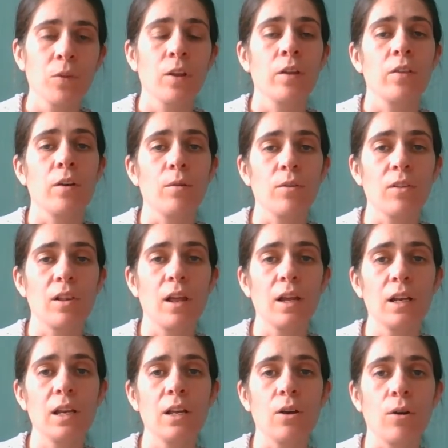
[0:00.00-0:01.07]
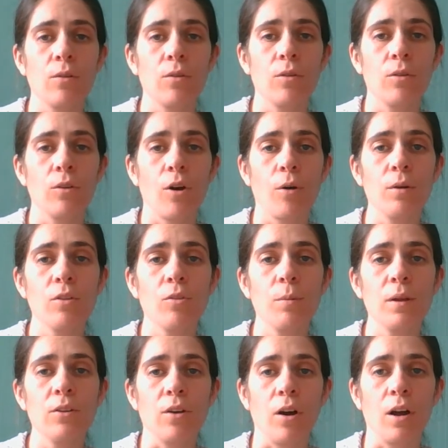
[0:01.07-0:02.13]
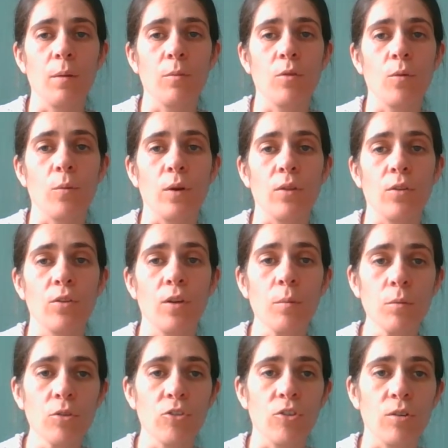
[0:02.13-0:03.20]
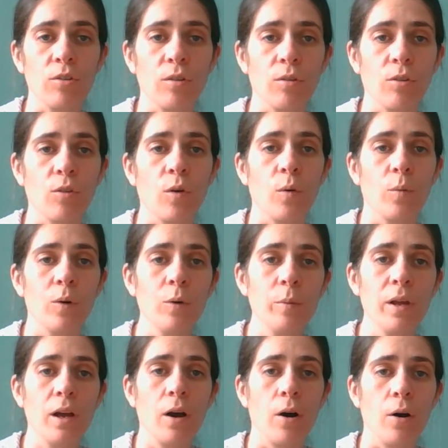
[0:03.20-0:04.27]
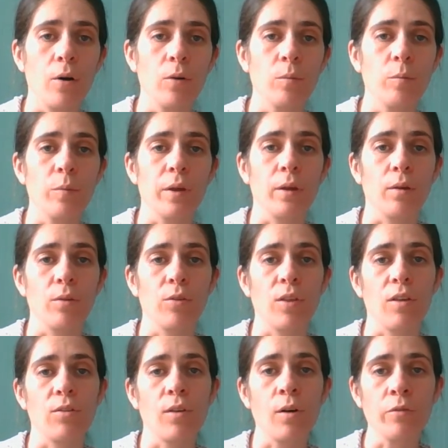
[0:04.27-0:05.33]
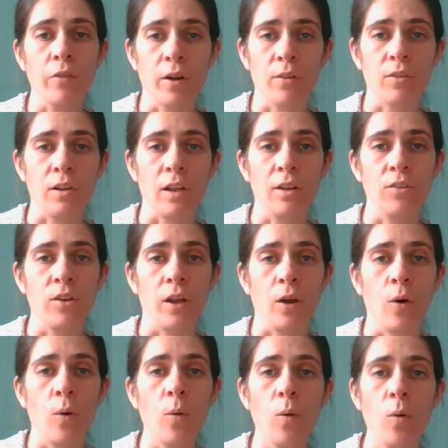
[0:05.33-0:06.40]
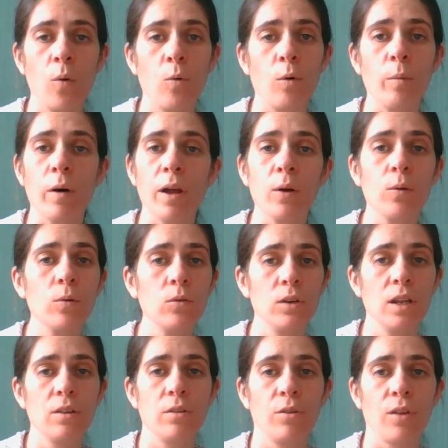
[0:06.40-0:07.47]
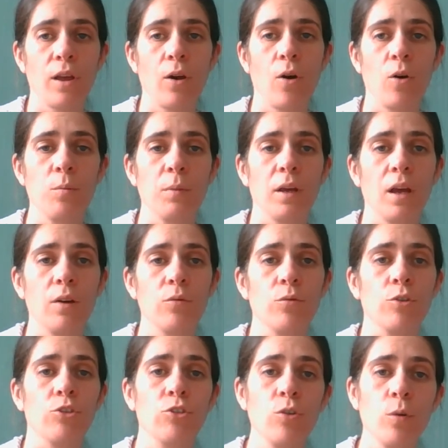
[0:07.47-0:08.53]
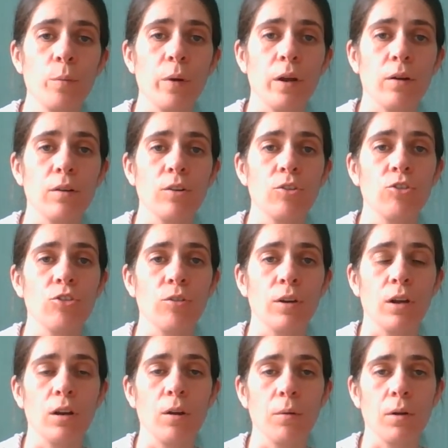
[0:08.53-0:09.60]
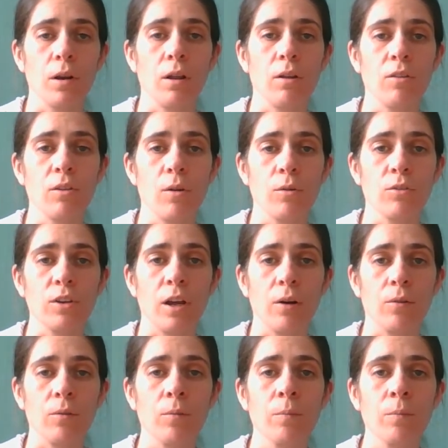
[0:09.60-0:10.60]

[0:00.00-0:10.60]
there is likely going to be times when some students will be at home because they're self-isolating, or we might all need to stay home again for a short period during a localised lockdown.